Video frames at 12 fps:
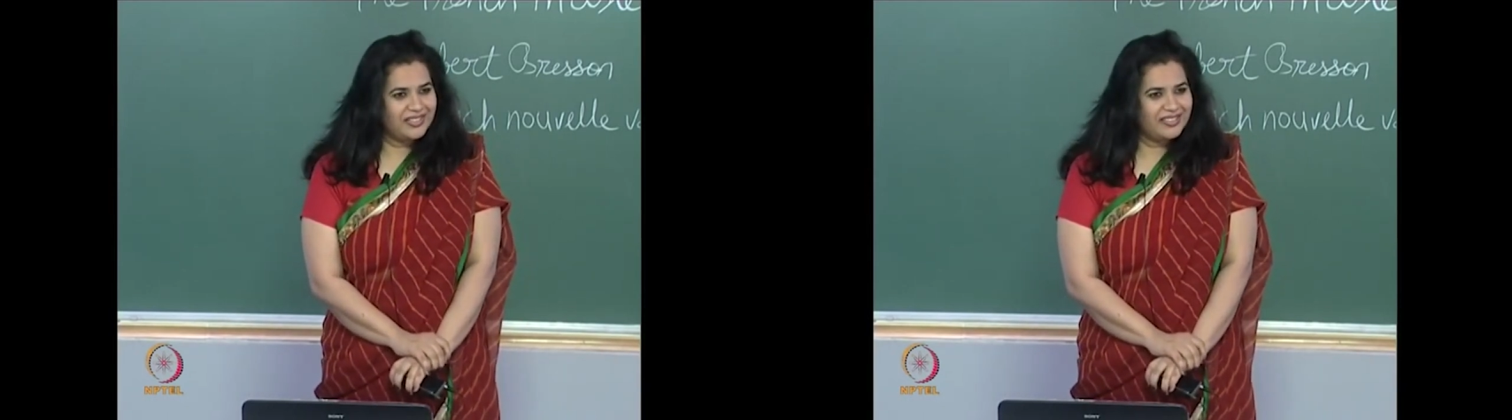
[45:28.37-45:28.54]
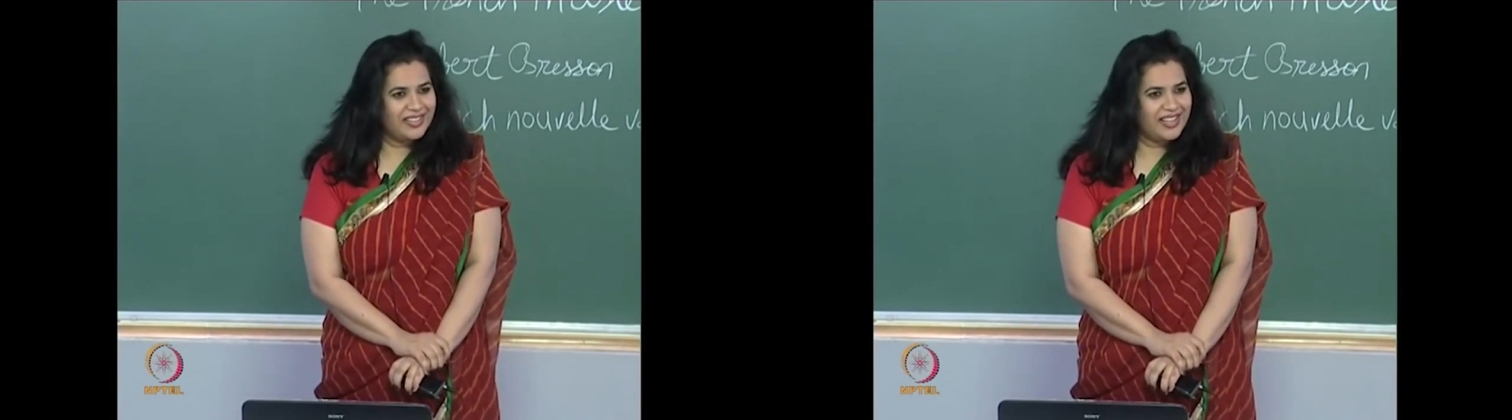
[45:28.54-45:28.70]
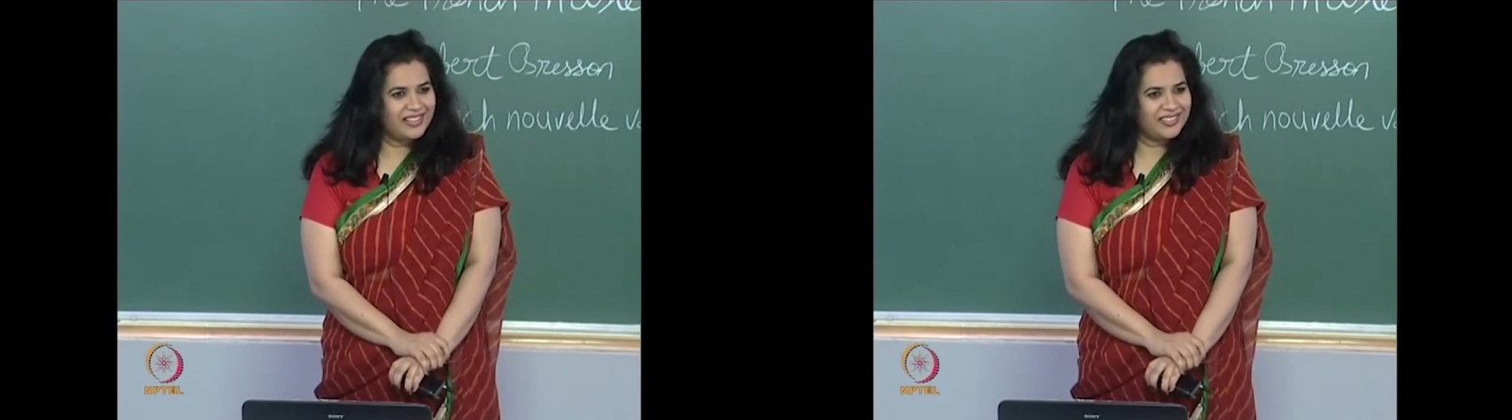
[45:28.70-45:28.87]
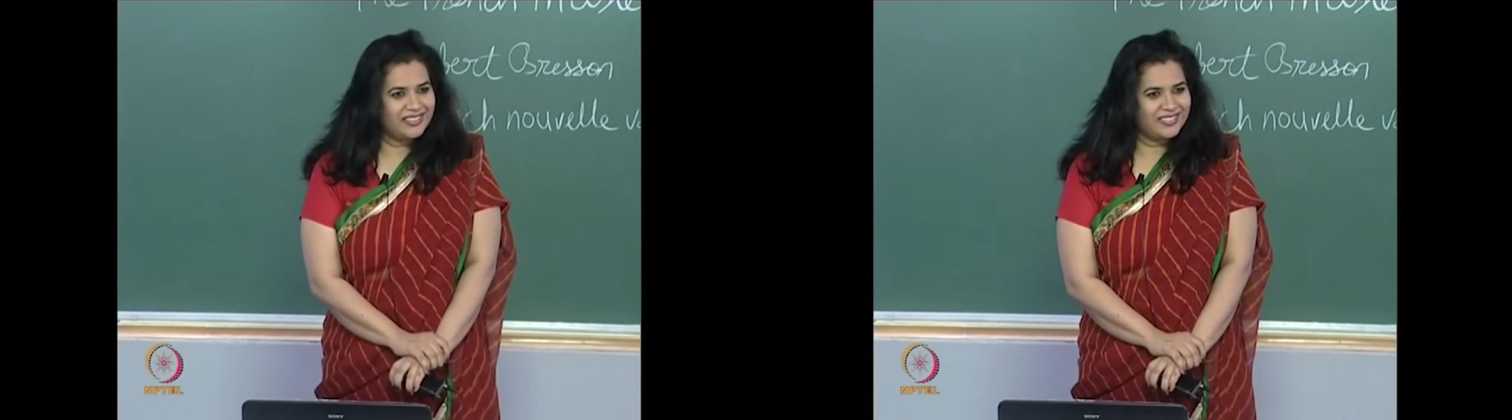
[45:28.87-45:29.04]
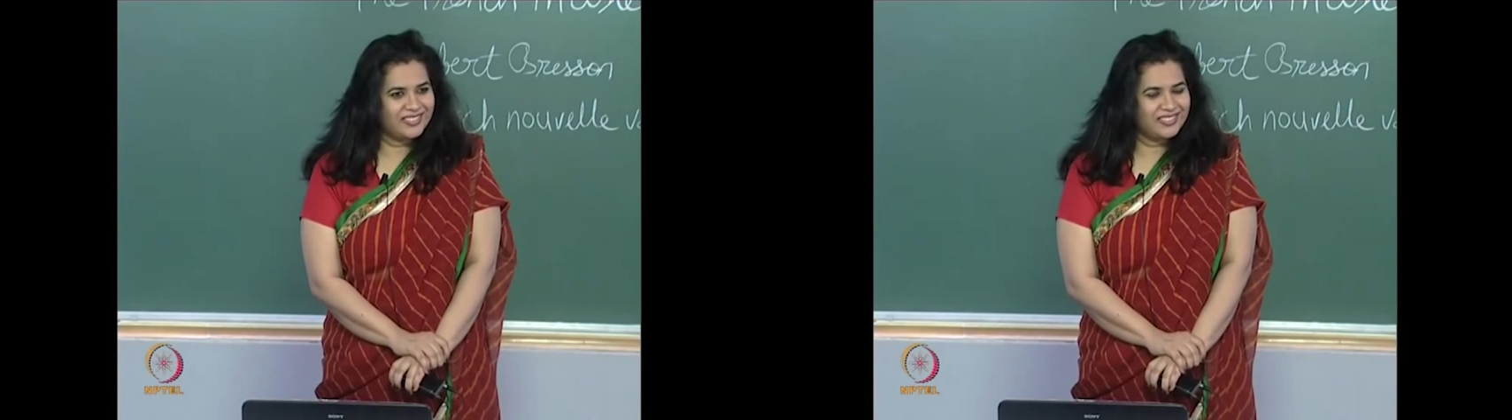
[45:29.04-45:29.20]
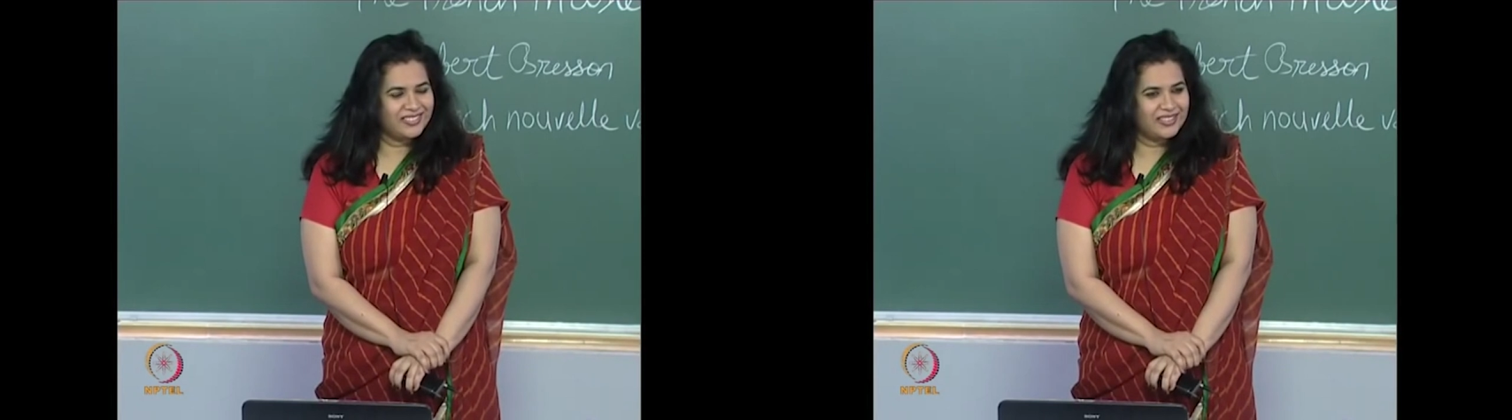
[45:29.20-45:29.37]

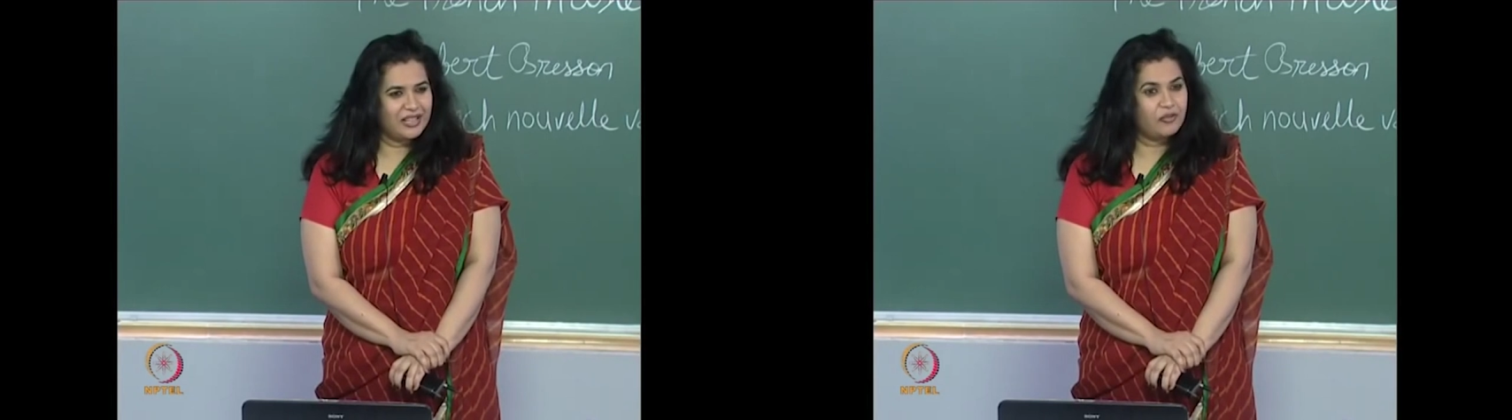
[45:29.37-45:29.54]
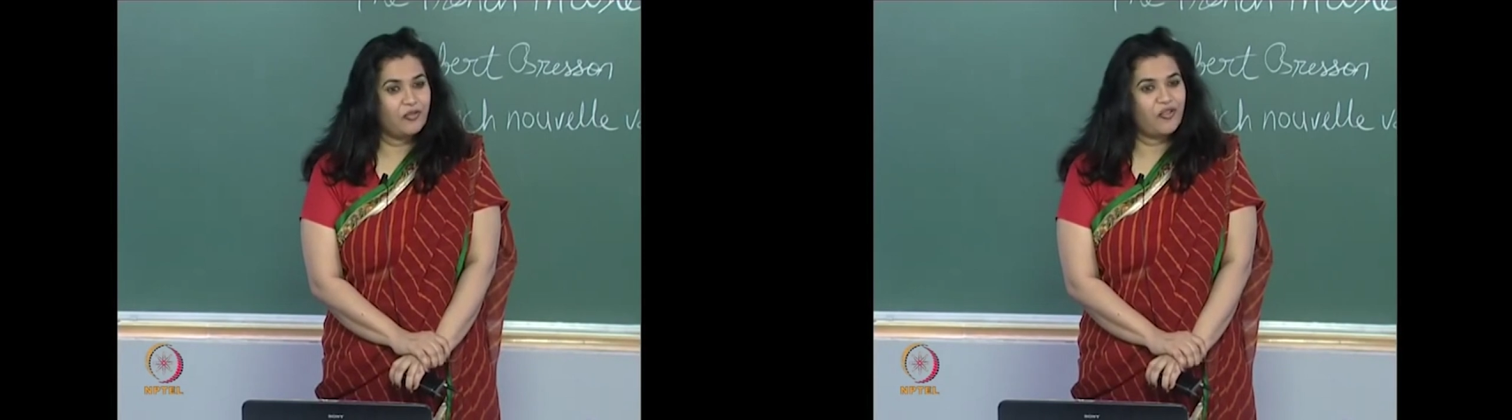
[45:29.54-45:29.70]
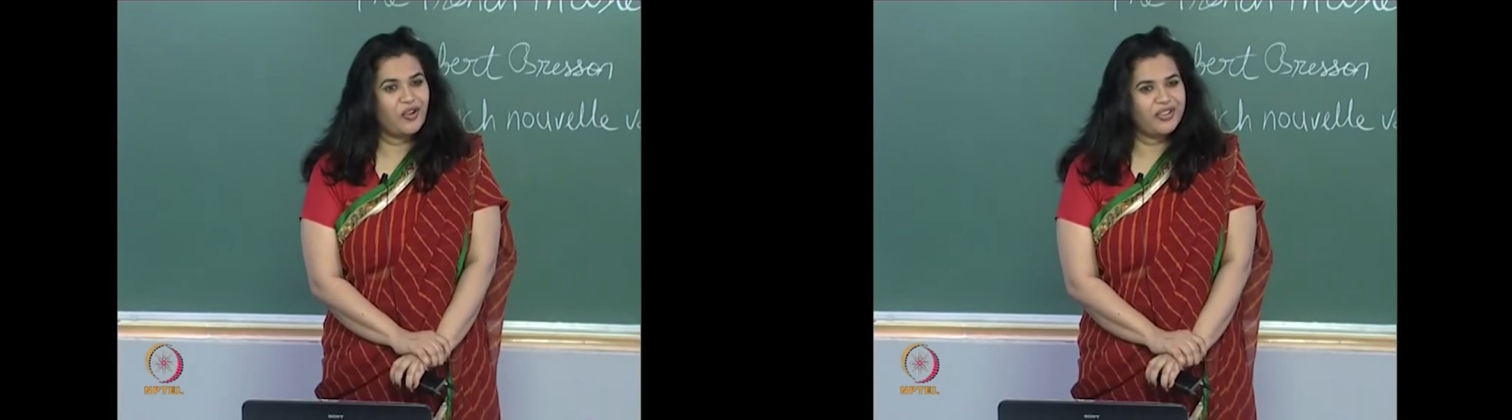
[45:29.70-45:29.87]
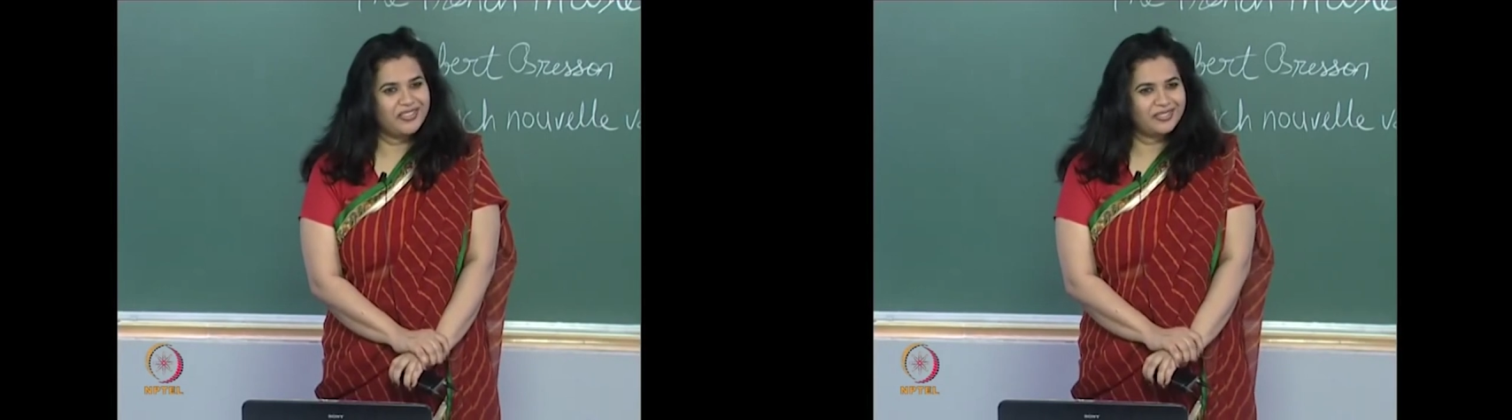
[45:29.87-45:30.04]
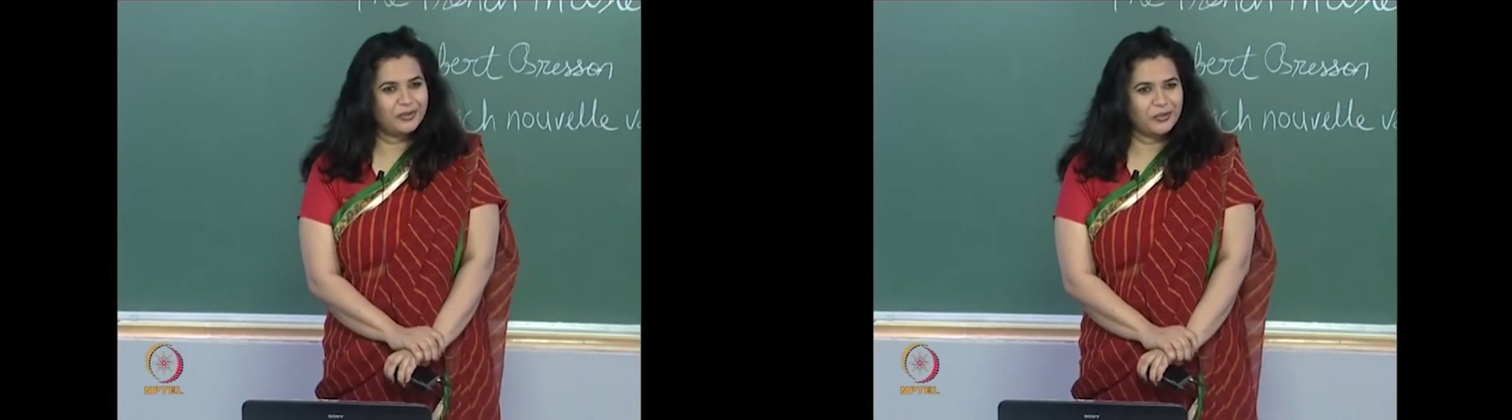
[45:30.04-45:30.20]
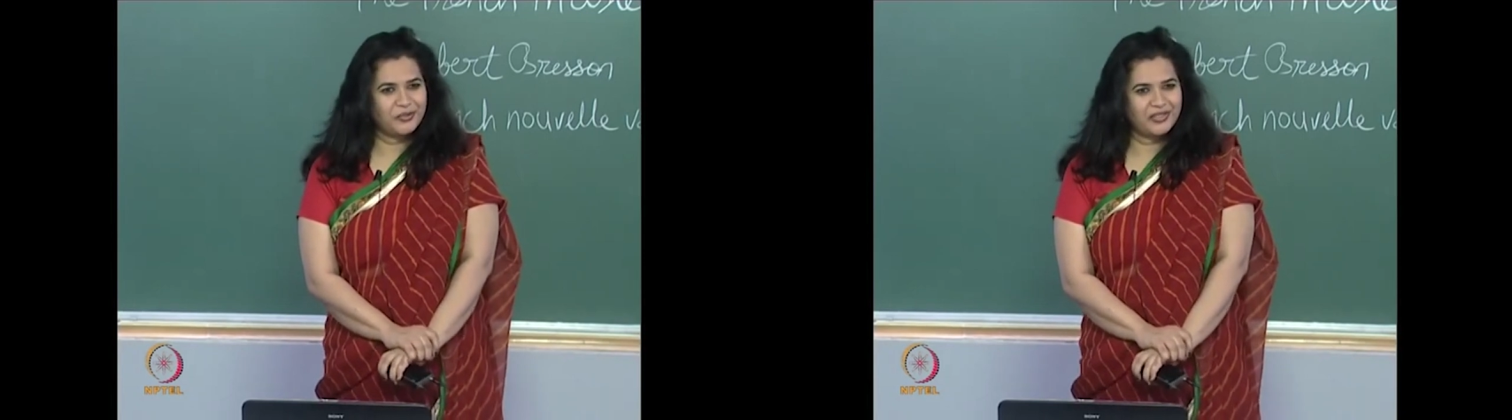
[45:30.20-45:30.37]
narration, a
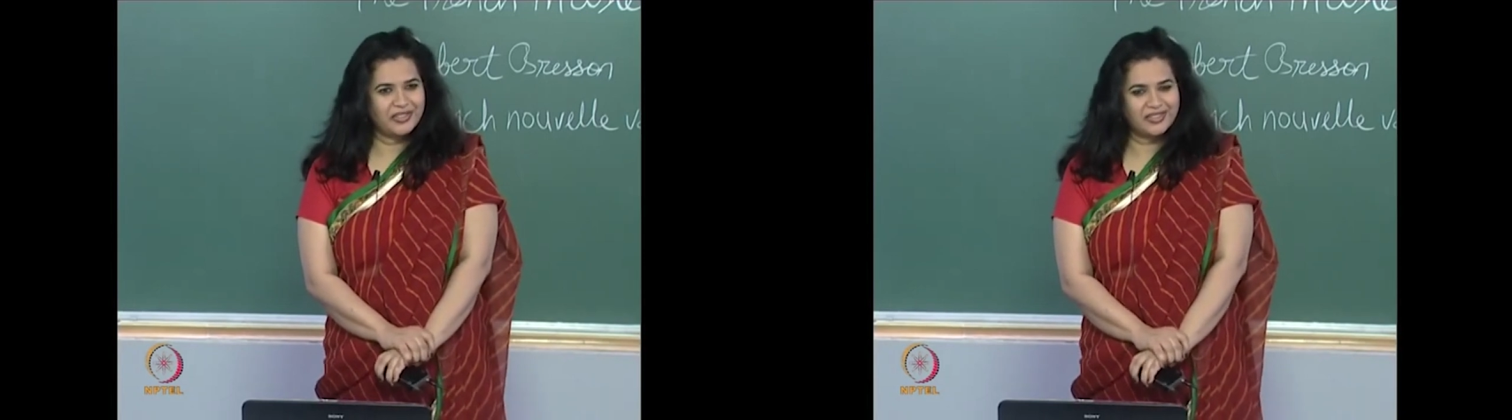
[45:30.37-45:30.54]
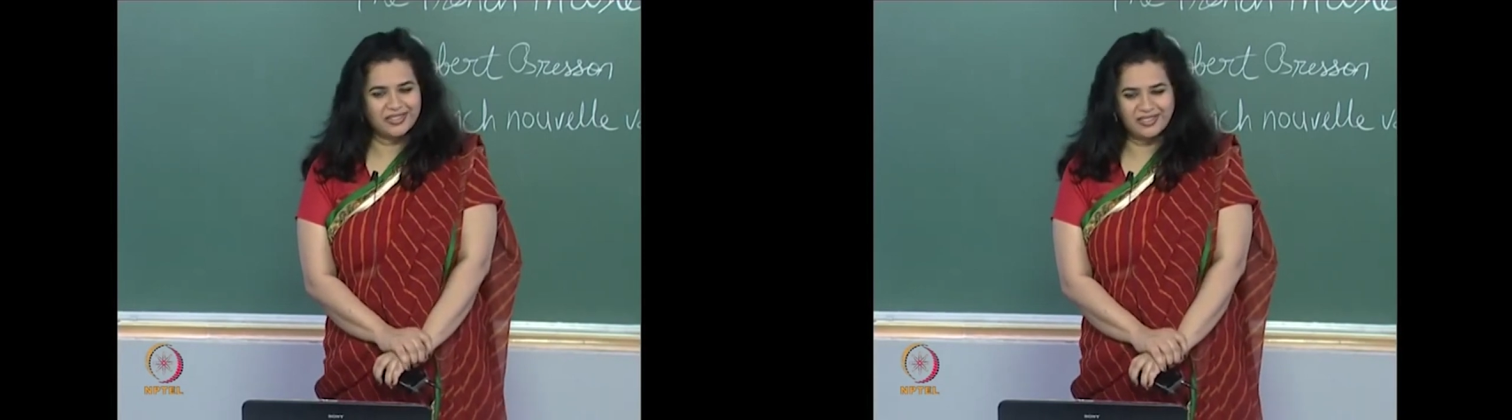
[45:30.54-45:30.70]
voice-over.